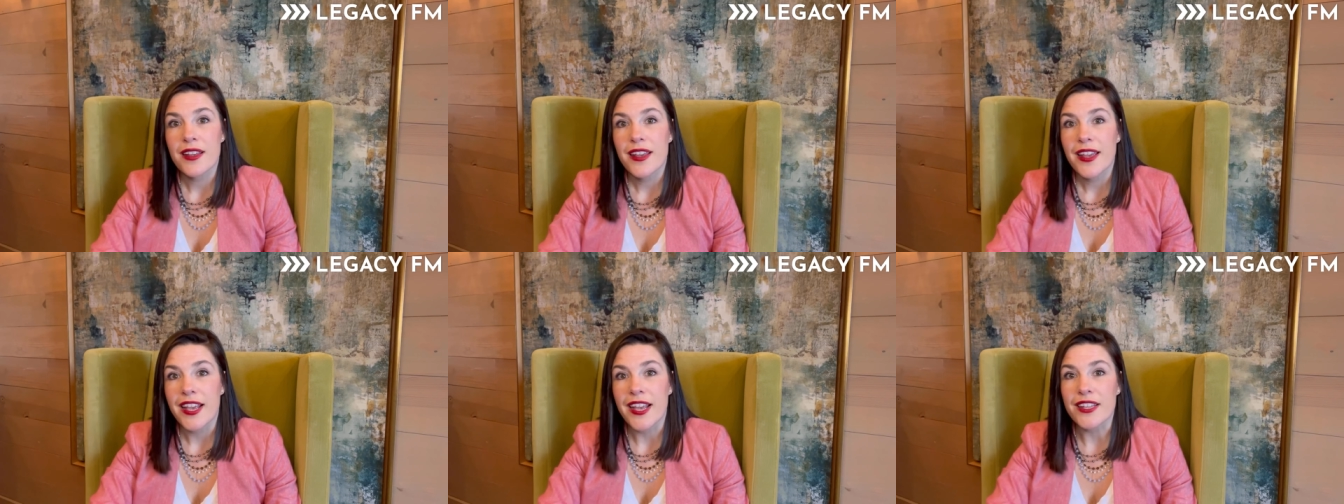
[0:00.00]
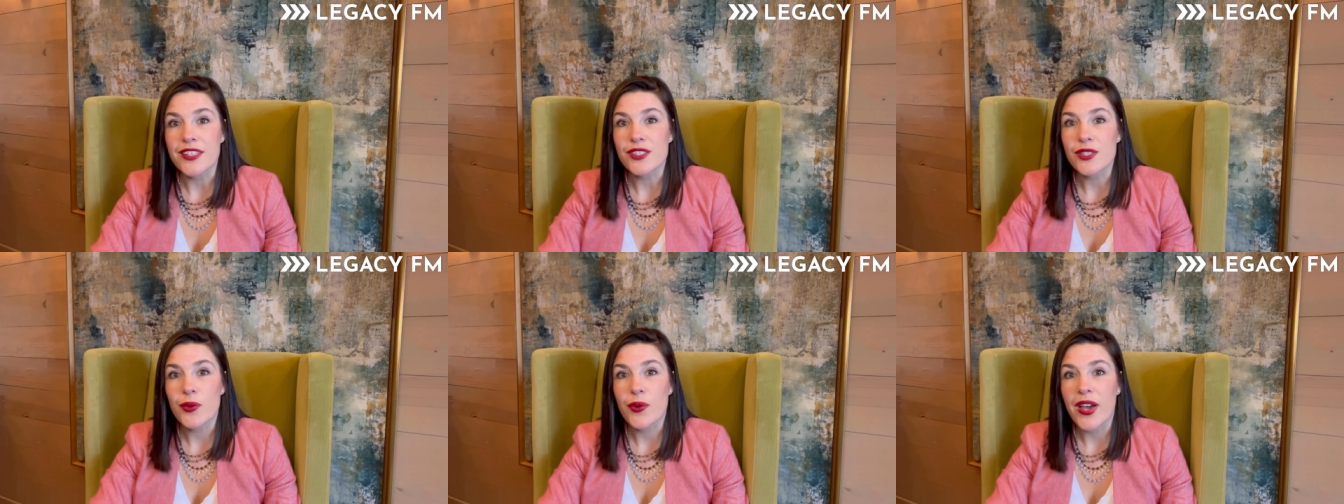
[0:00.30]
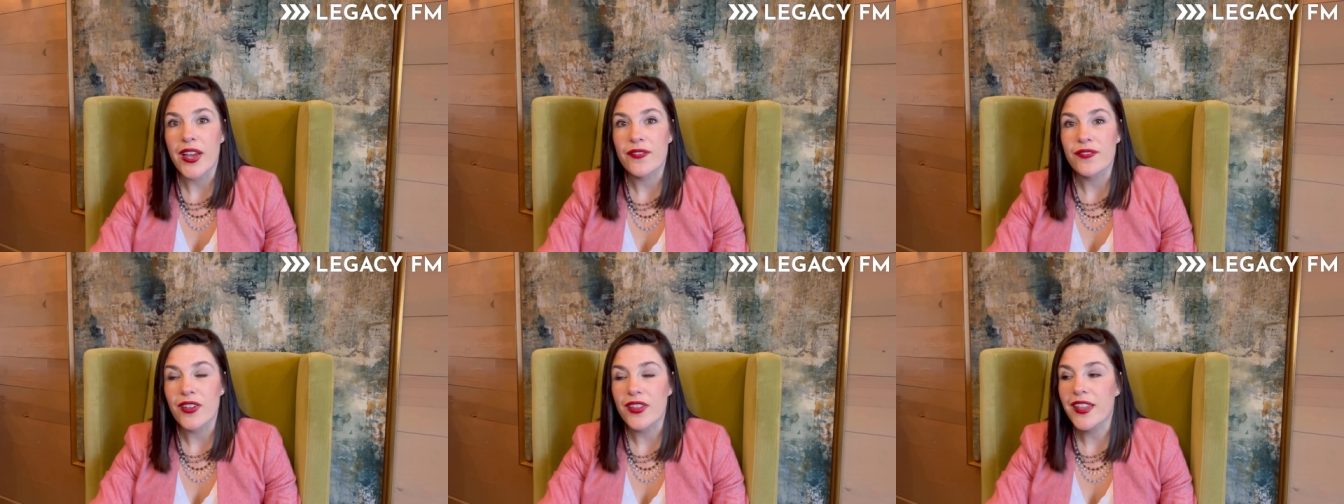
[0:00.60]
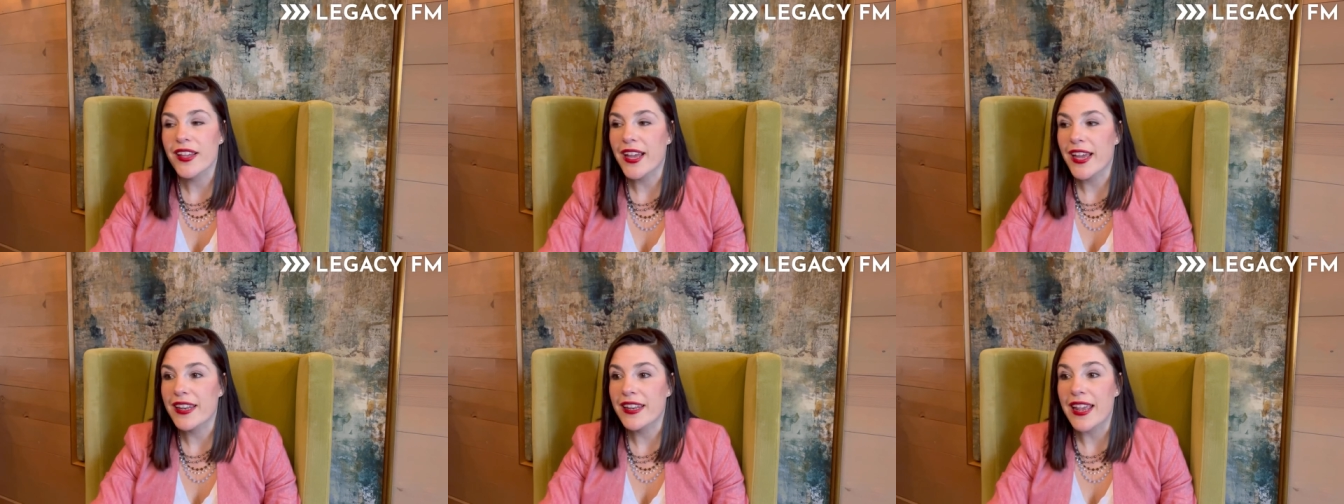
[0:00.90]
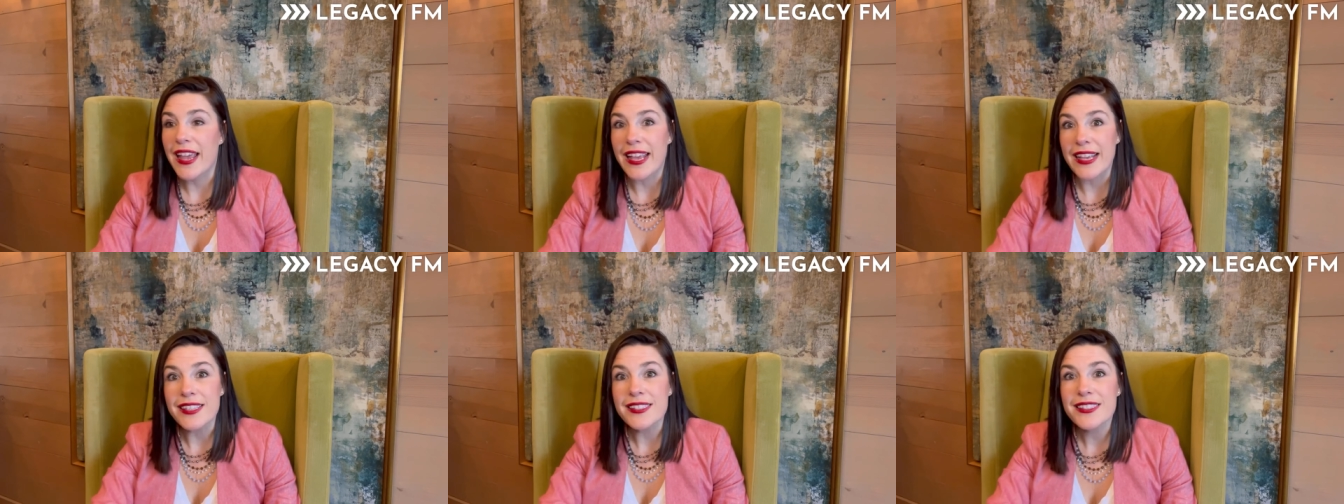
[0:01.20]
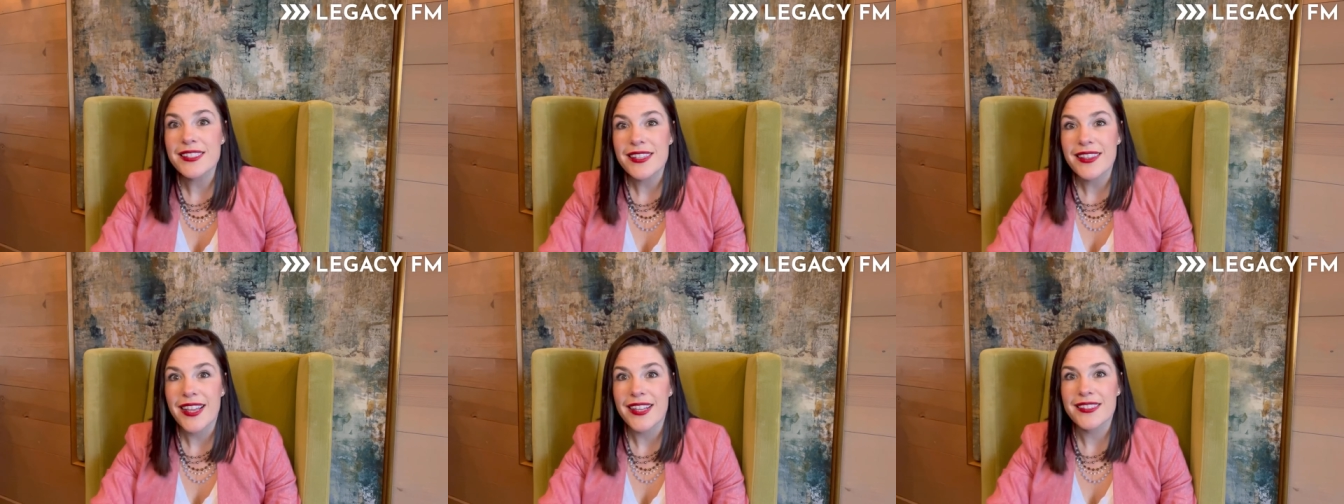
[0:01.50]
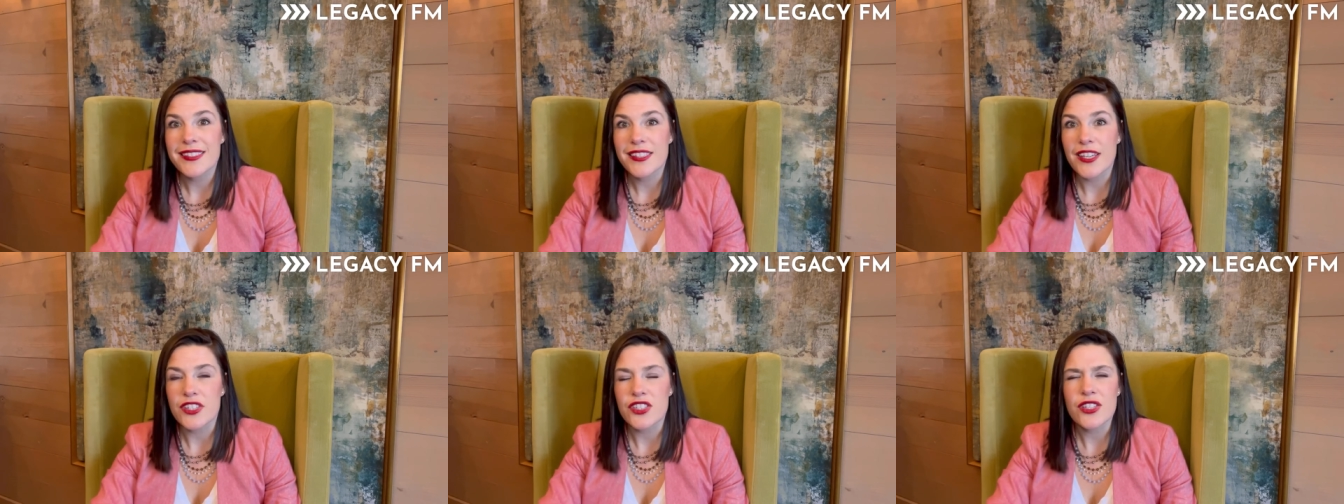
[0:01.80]
And so I felt like I'd aced that
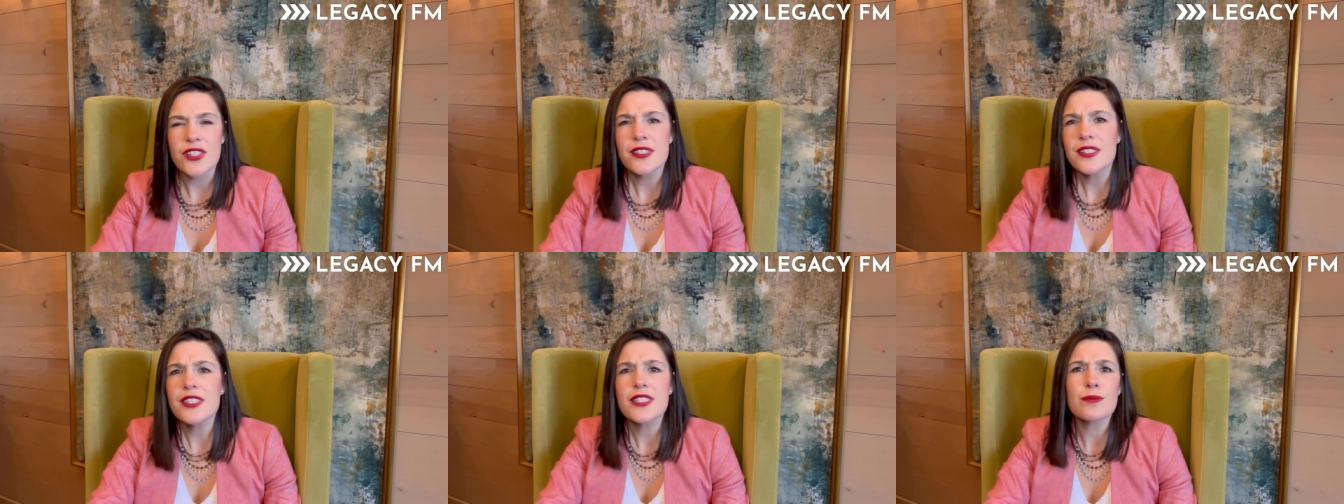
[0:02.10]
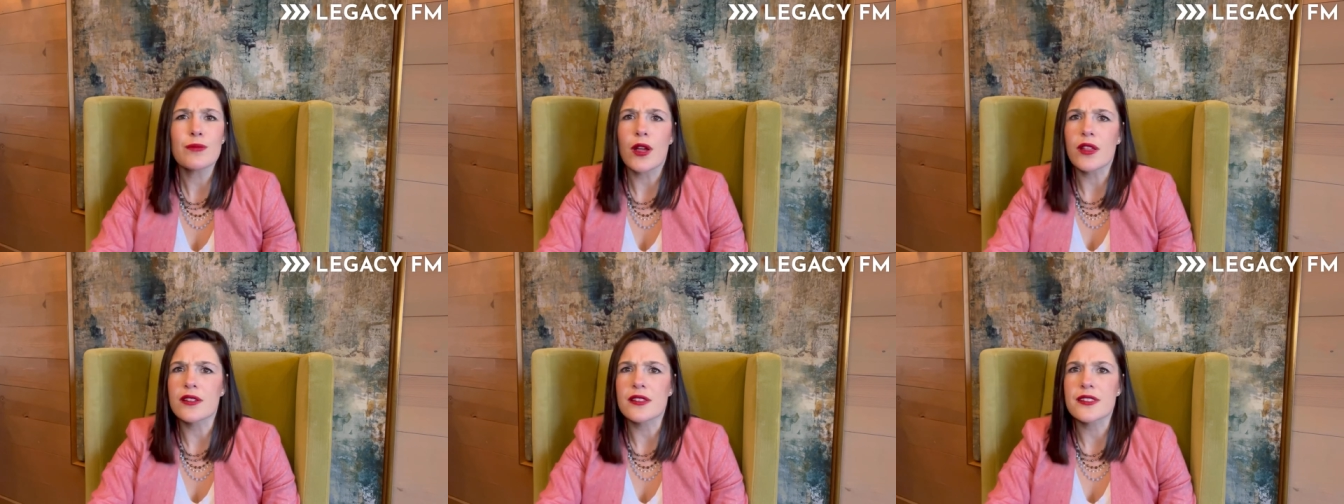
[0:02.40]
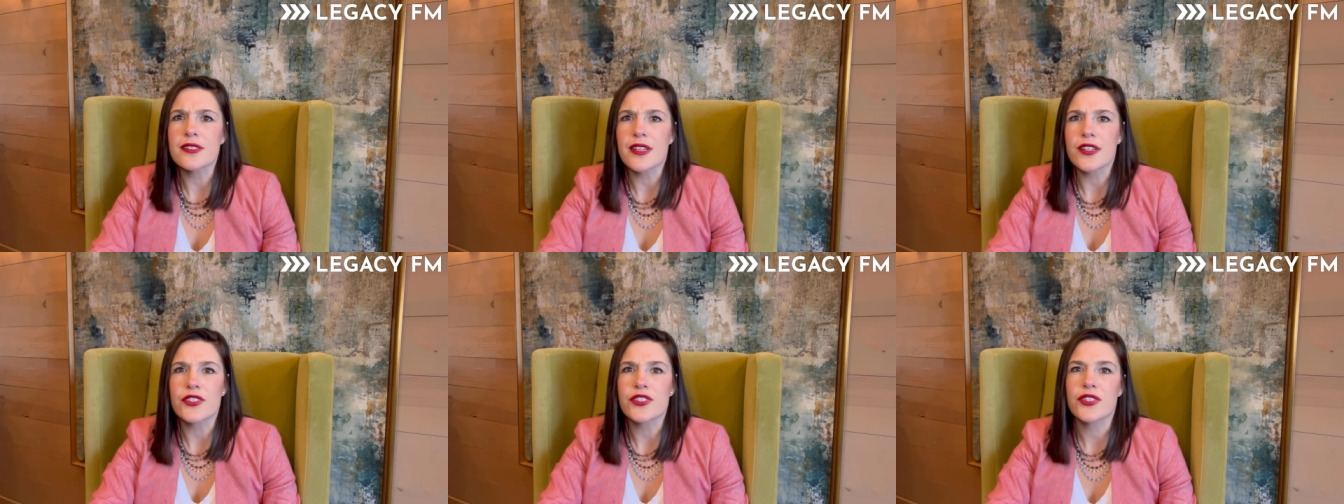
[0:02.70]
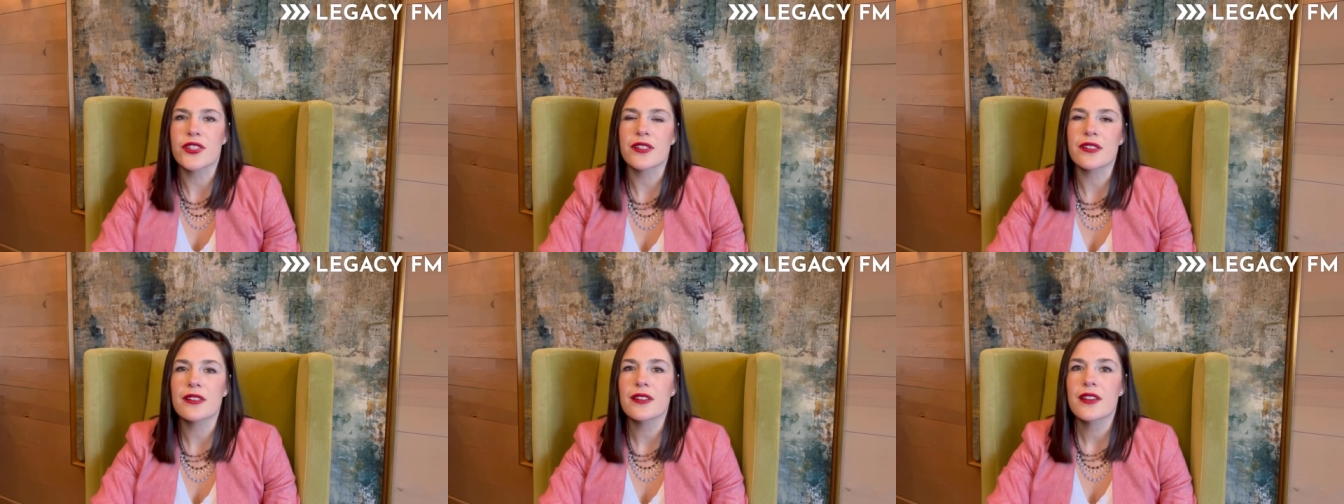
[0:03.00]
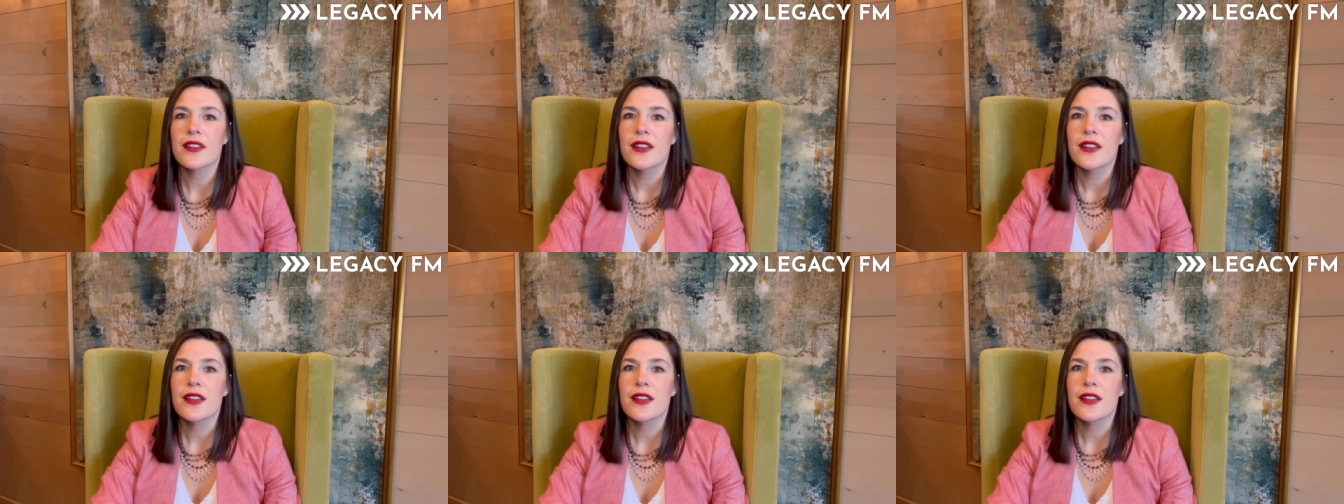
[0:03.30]
section. It's a smaller section